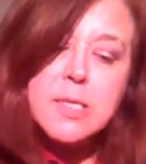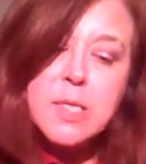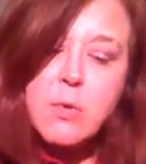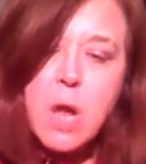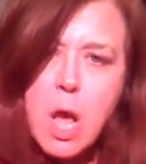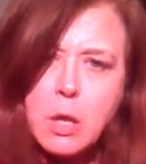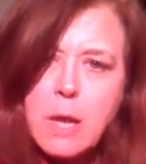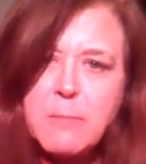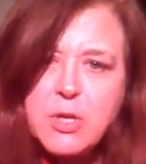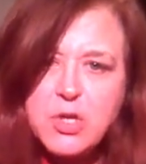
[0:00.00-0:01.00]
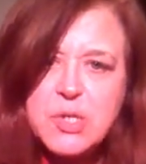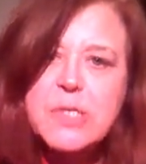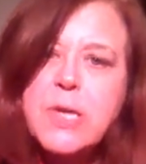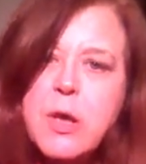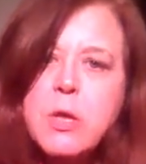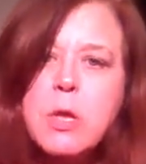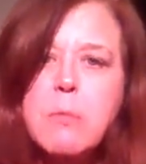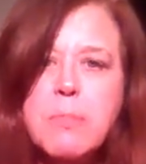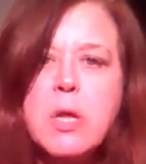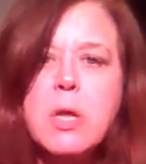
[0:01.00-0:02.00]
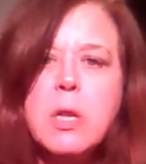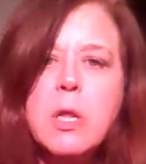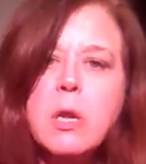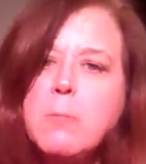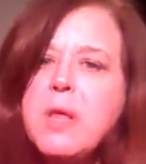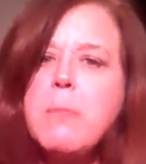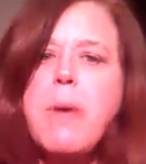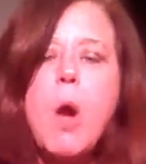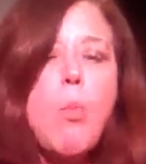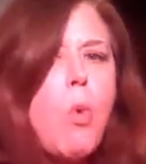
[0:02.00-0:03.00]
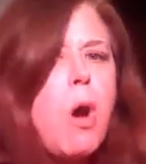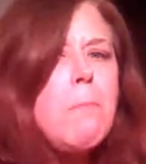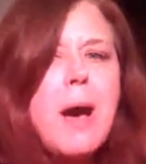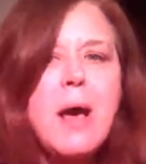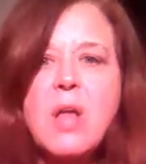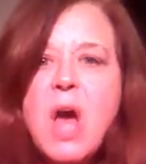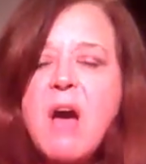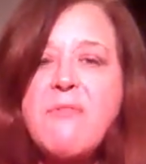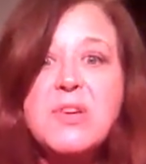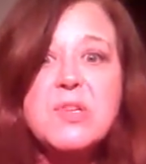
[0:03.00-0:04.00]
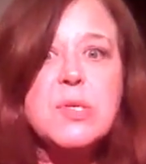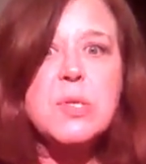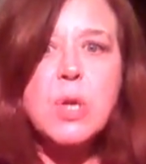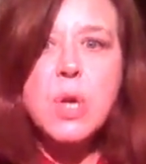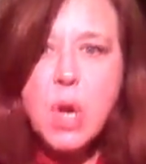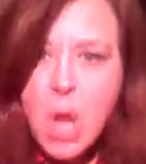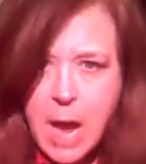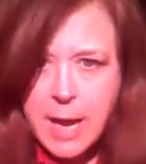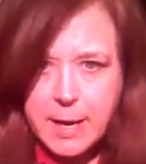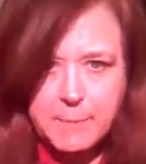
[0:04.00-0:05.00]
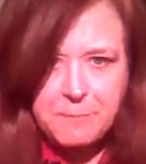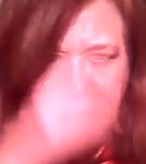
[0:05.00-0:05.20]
So now let me just tell you a little bit about what my life is like.